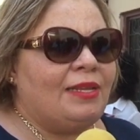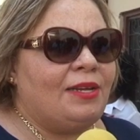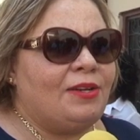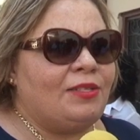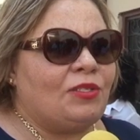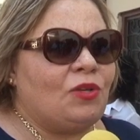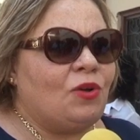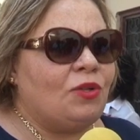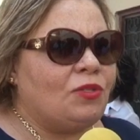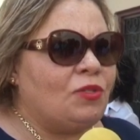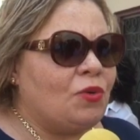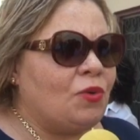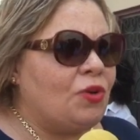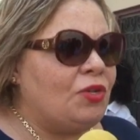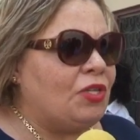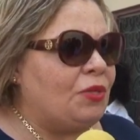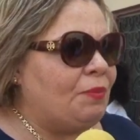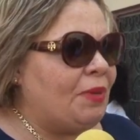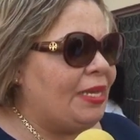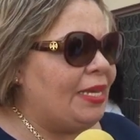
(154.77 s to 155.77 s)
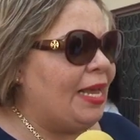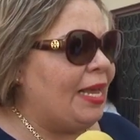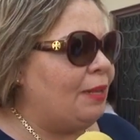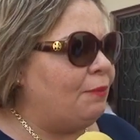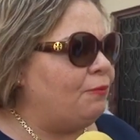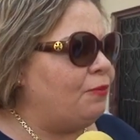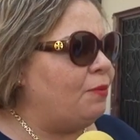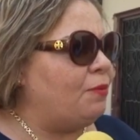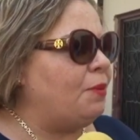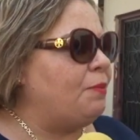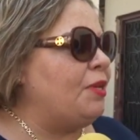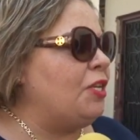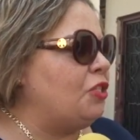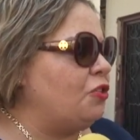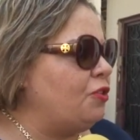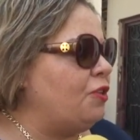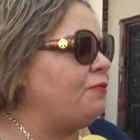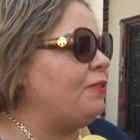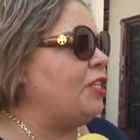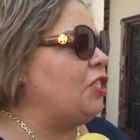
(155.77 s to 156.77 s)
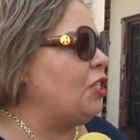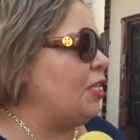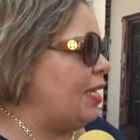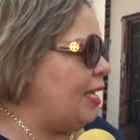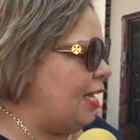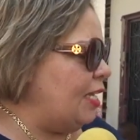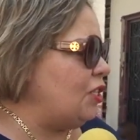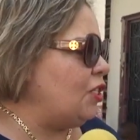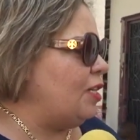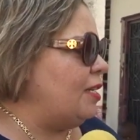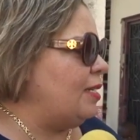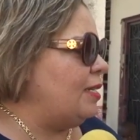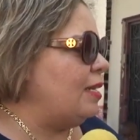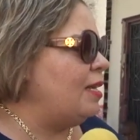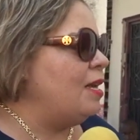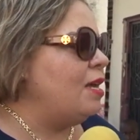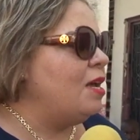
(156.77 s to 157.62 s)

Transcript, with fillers: there is also going to be help from the Ministry of Education